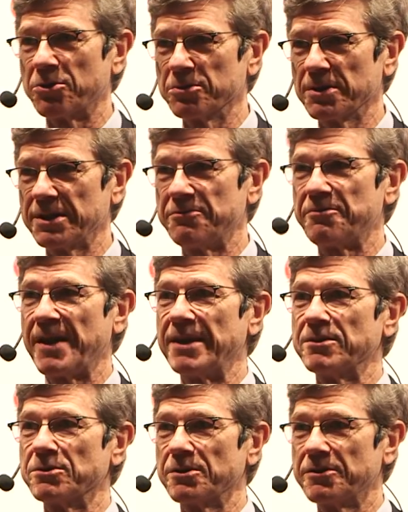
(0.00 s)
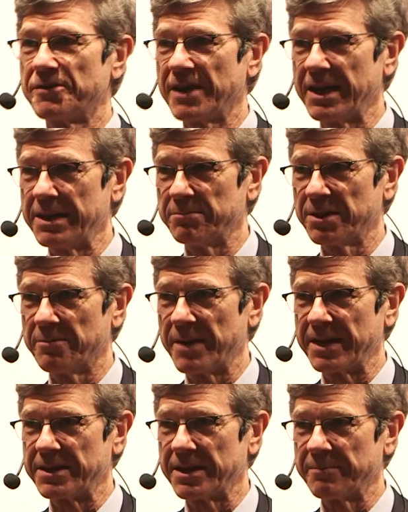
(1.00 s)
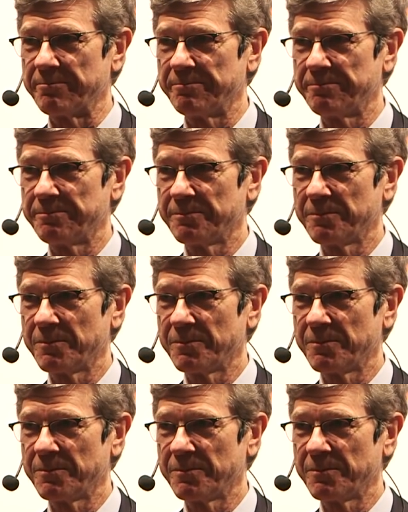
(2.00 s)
utterly failed to implement them.